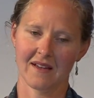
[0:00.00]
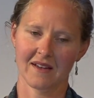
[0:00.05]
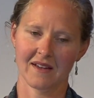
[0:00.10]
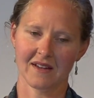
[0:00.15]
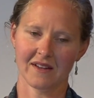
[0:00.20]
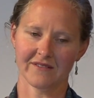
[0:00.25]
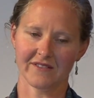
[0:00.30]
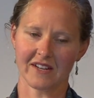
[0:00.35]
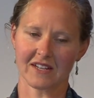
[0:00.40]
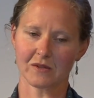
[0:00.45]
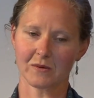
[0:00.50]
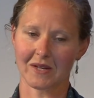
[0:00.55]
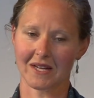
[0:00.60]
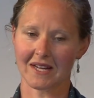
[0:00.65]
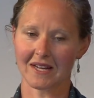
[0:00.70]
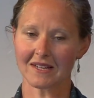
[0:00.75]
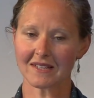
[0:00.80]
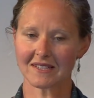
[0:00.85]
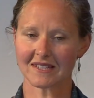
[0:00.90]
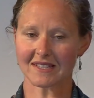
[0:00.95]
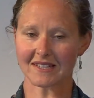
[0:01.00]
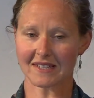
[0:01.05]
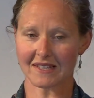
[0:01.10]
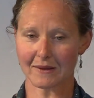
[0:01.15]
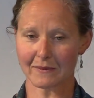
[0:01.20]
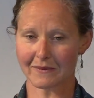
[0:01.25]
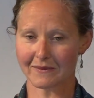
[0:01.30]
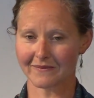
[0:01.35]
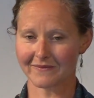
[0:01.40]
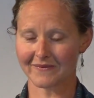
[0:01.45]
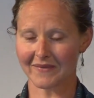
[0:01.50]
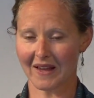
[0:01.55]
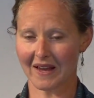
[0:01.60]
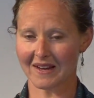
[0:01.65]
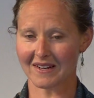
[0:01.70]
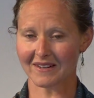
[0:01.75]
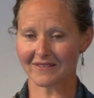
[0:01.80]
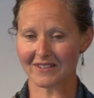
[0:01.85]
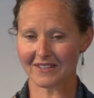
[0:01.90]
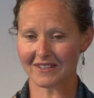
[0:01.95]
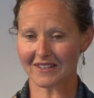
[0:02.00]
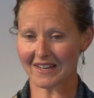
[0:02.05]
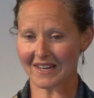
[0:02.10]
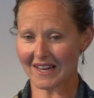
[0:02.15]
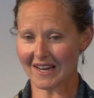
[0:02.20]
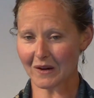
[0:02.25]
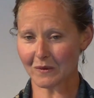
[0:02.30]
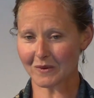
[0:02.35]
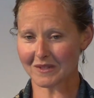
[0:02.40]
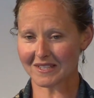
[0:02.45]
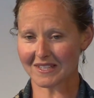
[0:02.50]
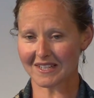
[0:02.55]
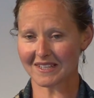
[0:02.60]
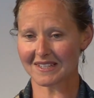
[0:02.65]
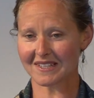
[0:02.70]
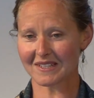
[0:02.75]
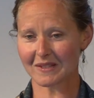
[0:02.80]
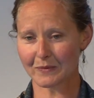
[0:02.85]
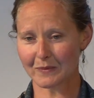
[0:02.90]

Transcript: In fact, we can see them. I never thought I would say this,